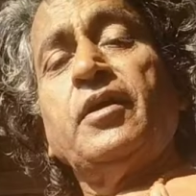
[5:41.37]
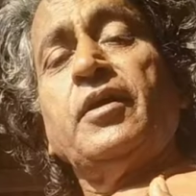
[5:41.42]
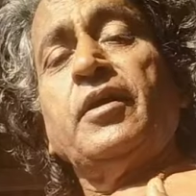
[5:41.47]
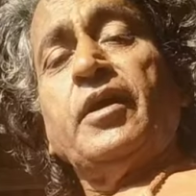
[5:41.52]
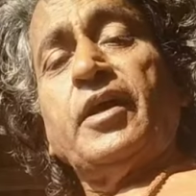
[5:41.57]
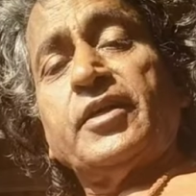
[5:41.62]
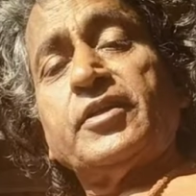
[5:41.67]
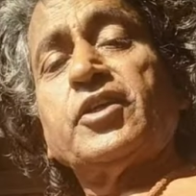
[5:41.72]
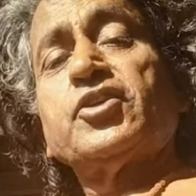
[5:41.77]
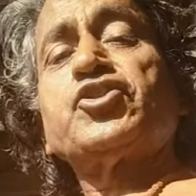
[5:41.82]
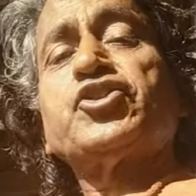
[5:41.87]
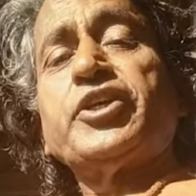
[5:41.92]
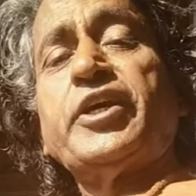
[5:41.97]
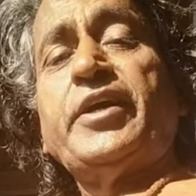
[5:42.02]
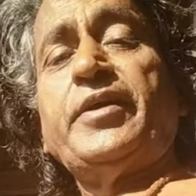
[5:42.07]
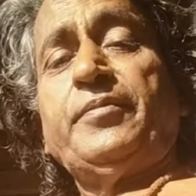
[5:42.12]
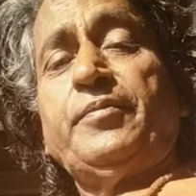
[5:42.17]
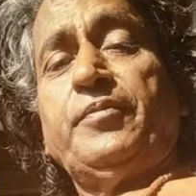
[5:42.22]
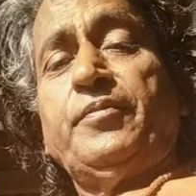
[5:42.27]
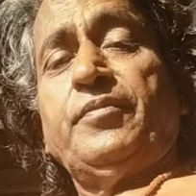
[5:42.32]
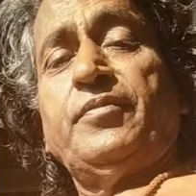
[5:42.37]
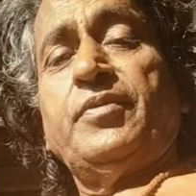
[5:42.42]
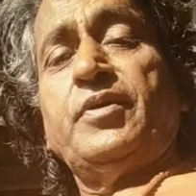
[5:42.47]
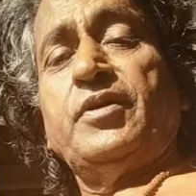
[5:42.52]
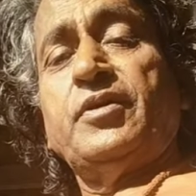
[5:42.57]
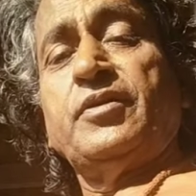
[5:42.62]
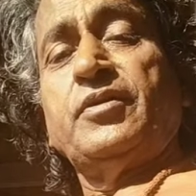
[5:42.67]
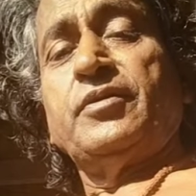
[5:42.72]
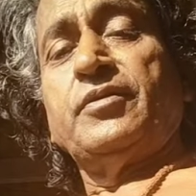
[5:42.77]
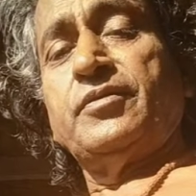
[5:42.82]
at the same,
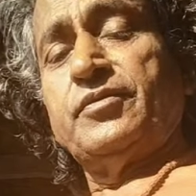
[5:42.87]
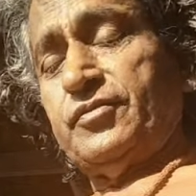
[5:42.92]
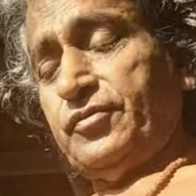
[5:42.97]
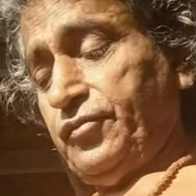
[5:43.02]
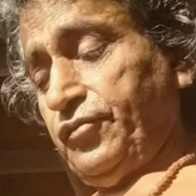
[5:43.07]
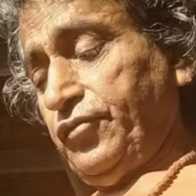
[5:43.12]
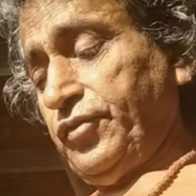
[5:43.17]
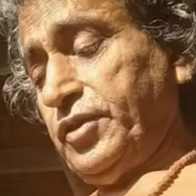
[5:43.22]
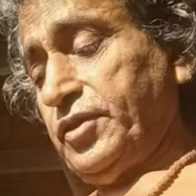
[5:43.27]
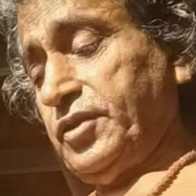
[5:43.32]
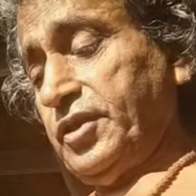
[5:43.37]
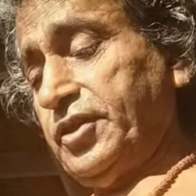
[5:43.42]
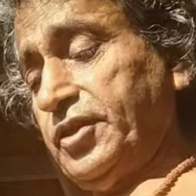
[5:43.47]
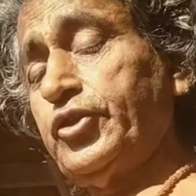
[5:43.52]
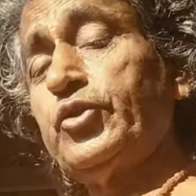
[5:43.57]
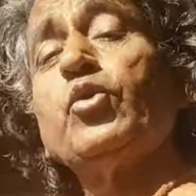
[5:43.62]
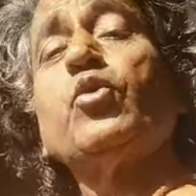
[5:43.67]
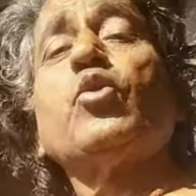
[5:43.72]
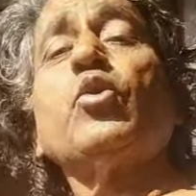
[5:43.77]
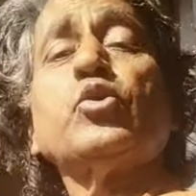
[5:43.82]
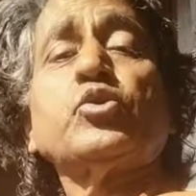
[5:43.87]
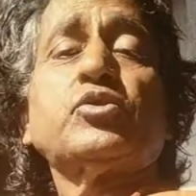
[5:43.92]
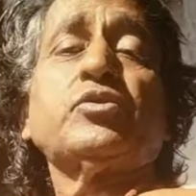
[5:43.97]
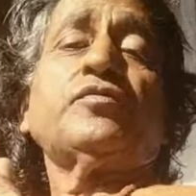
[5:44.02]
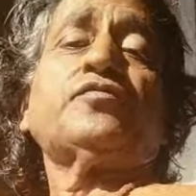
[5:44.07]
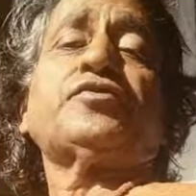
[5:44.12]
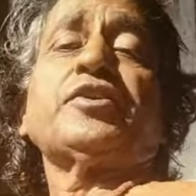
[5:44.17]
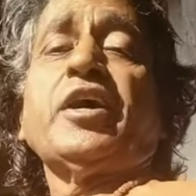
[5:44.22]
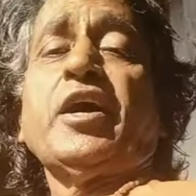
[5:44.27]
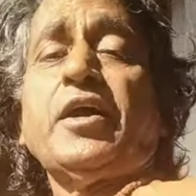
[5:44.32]
in due course
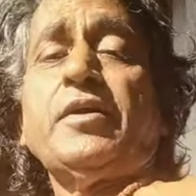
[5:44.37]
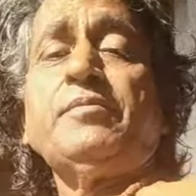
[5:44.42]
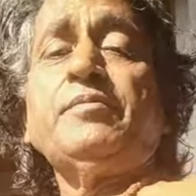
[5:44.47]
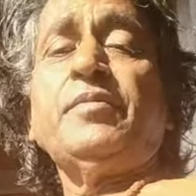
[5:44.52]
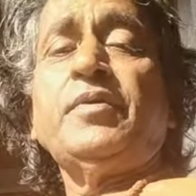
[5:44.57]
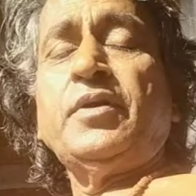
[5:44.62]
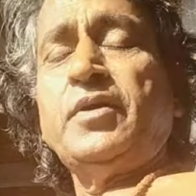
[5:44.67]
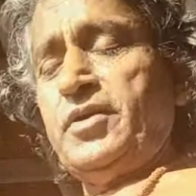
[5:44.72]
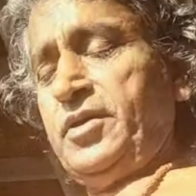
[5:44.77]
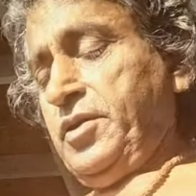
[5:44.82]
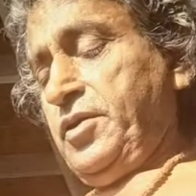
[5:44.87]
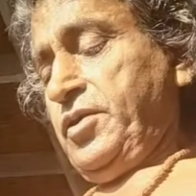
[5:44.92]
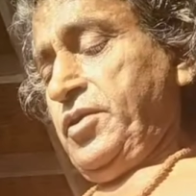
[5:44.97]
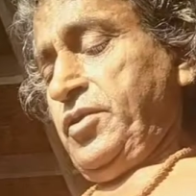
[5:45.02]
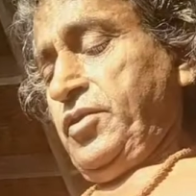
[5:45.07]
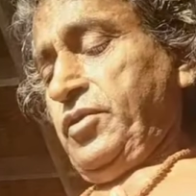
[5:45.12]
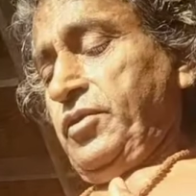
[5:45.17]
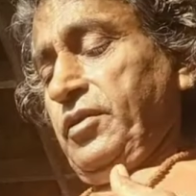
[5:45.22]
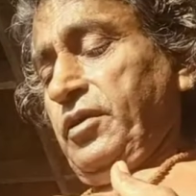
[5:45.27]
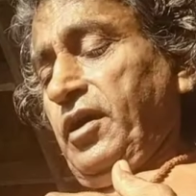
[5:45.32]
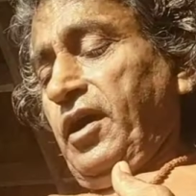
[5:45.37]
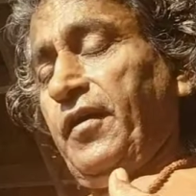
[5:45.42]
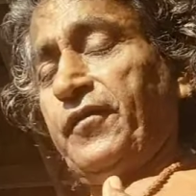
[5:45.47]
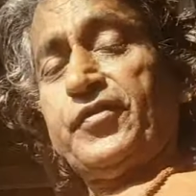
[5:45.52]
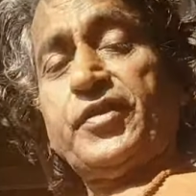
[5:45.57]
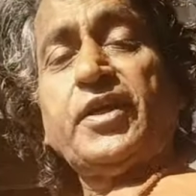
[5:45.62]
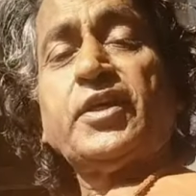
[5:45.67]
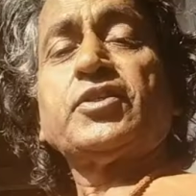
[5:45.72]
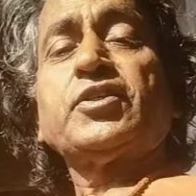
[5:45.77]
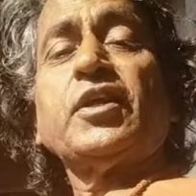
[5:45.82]
of time,
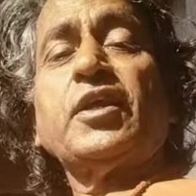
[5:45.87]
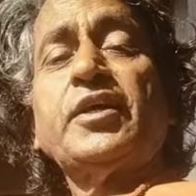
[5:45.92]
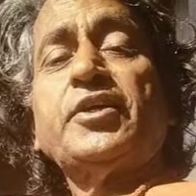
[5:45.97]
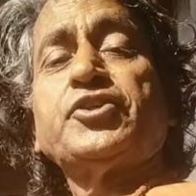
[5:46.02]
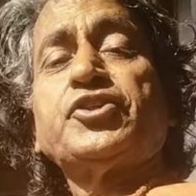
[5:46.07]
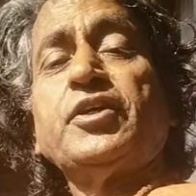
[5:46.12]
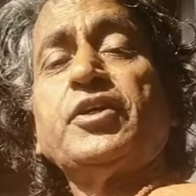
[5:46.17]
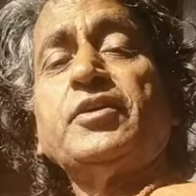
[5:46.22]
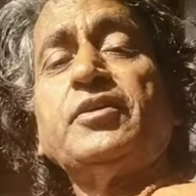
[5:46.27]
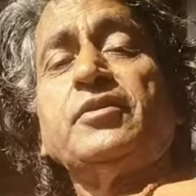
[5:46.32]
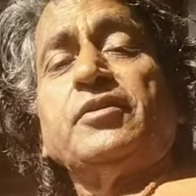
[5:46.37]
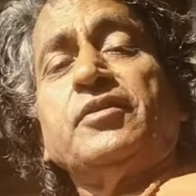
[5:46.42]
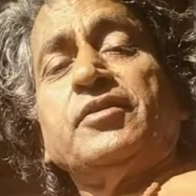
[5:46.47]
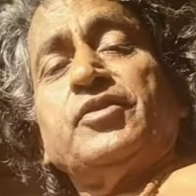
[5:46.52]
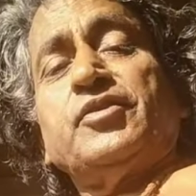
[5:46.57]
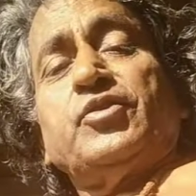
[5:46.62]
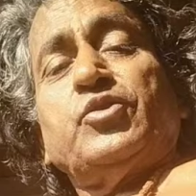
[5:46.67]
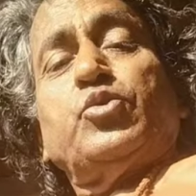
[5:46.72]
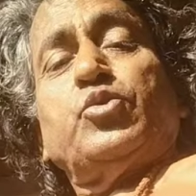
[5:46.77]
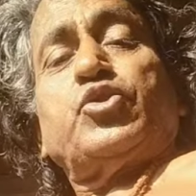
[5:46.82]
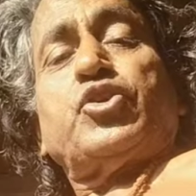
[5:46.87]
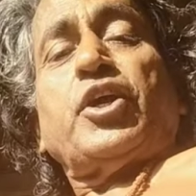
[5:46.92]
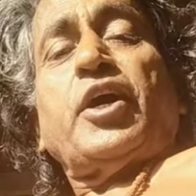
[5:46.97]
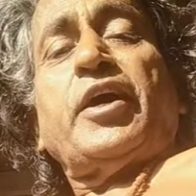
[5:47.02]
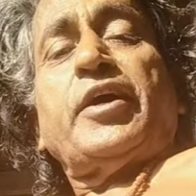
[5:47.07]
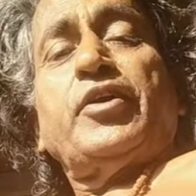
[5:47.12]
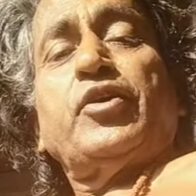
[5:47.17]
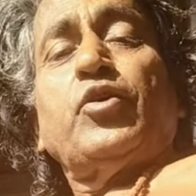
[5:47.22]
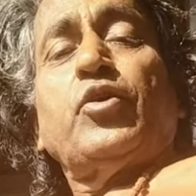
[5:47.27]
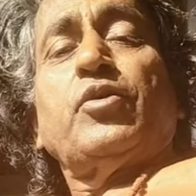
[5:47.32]
after exhalation, you
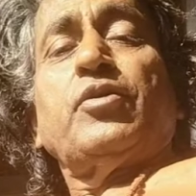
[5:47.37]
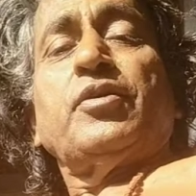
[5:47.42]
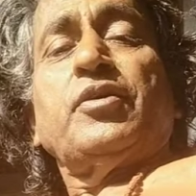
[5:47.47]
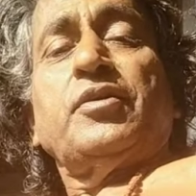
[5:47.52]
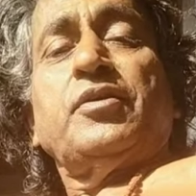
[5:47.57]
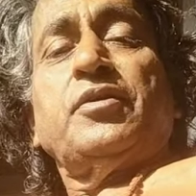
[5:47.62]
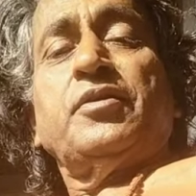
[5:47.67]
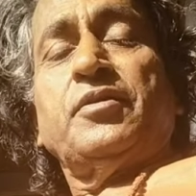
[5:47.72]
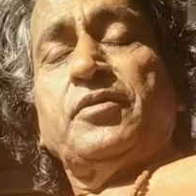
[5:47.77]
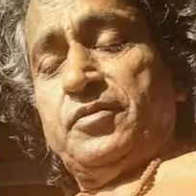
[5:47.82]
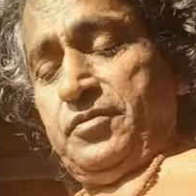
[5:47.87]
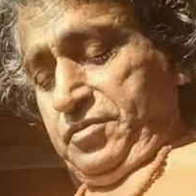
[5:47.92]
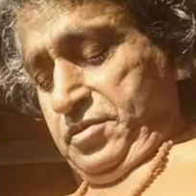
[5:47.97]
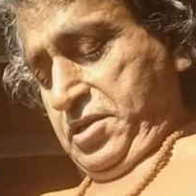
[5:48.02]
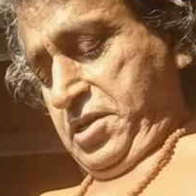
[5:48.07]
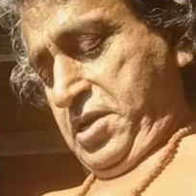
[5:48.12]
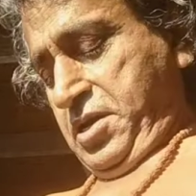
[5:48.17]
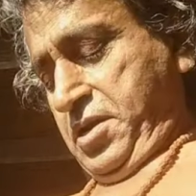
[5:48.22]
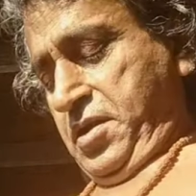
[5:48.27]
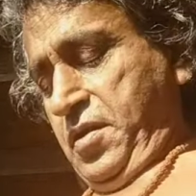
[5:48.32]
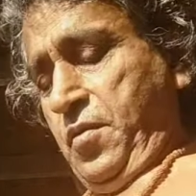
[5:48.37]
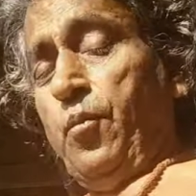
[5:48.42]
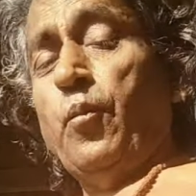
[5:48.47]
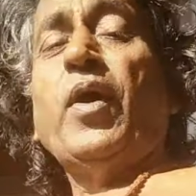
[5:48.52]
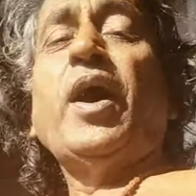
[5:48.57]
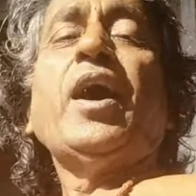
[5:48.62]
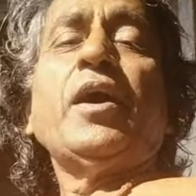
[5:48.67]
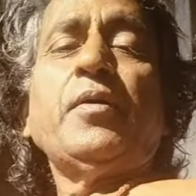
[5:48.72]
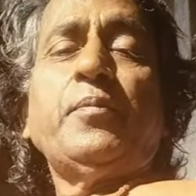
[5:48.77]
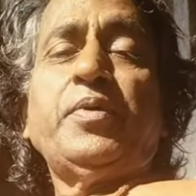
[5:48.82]
try your
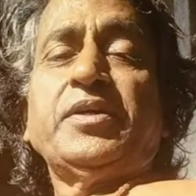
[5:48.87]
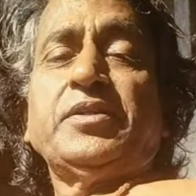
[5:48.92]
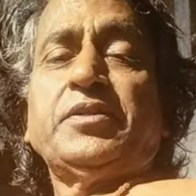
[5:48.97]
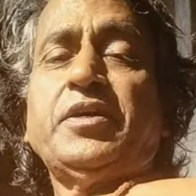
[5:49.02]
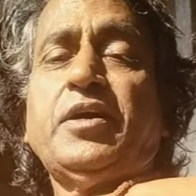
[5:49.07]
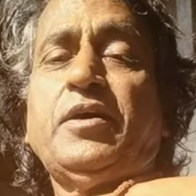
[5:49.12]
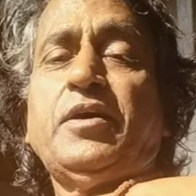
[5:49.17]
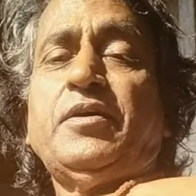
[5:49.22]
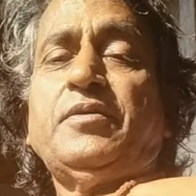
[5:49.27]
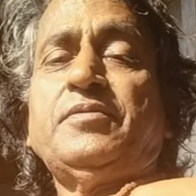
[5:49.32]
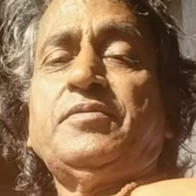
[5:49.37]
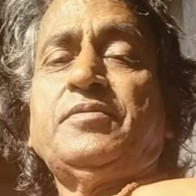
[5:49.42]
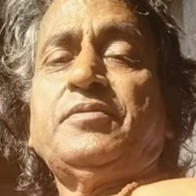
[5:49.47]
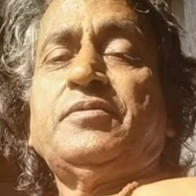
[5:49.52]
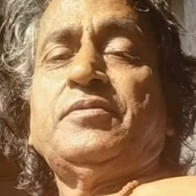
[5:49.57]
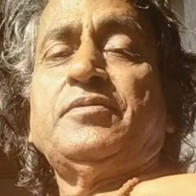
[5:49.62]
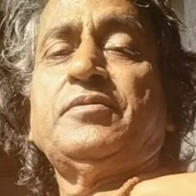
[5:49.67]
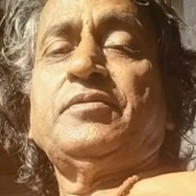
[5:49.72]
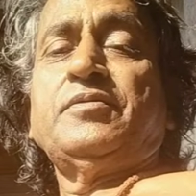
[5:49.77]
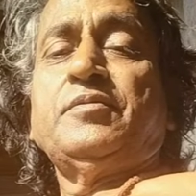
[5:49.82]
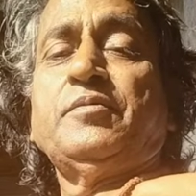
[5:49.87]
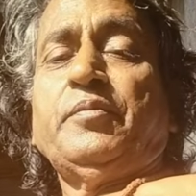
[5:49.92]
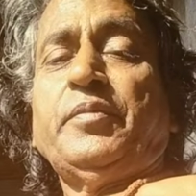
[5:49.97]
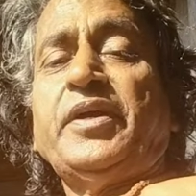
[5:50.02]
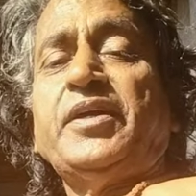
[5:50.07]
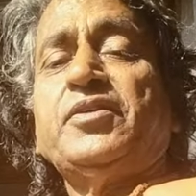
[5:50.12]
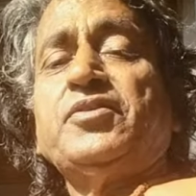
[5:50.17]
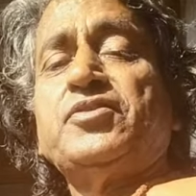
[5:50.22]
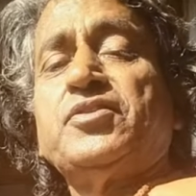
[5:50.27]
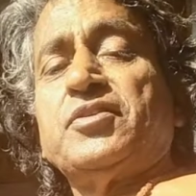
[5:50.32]
Mahabandha,
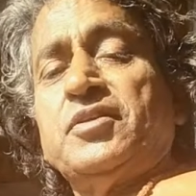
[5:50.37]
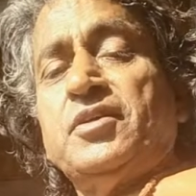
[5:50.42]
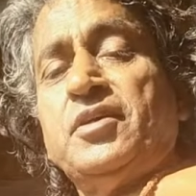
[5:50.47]
means